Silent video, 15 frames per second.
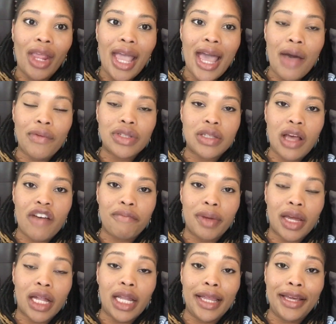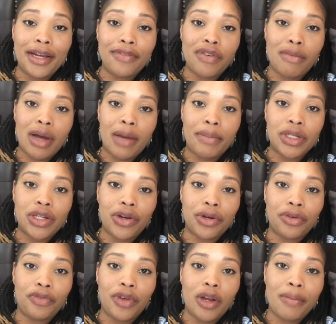I've been cleared from my
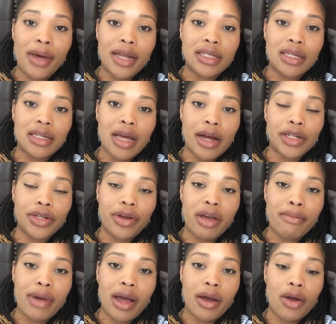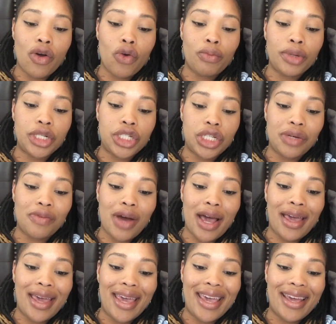maternal fetal medicine doctor and my
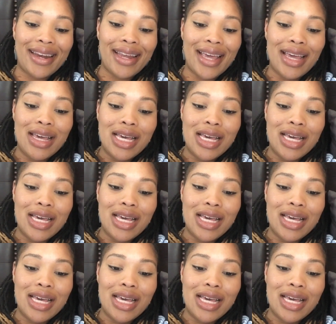OBGYN.